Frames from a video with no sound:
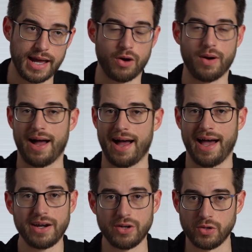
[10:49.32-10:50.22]
Now,
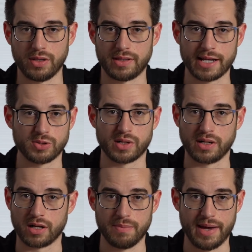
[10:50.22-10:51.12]
I knew the test was
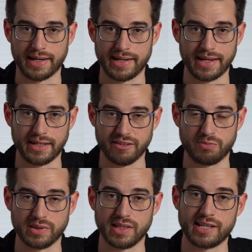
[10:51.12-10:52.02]
going to come back
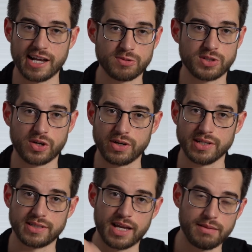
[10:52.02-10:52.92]
negative, but the test was
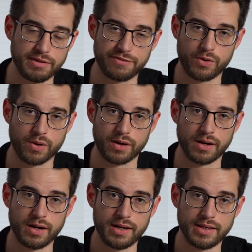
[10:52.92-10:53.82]
already sent
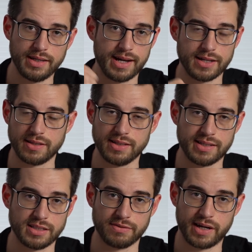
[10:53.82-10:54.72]
before he got to the
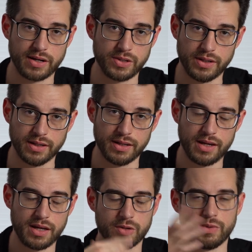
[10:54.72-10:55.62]
intensive care unit.
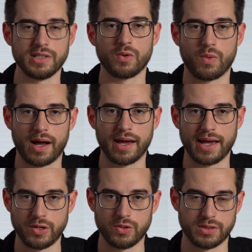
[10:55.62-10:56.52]
The reason why
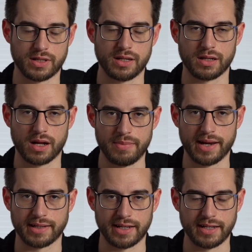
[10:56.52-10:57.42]
I knew it was going to come
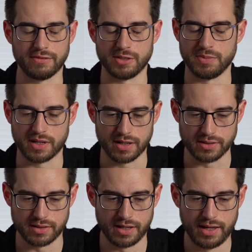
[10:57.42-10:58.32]
back negative is
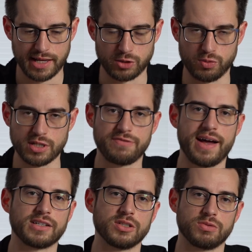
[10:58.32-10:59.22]
because his risk
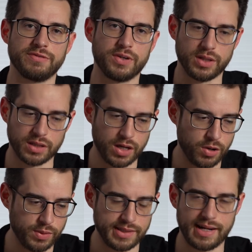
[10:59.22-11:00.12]
factors were very
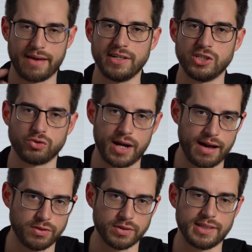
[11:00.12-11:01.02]
low. He didn't have any
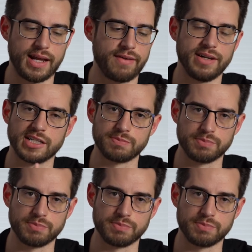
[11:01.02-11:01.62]
travel. He didn't have any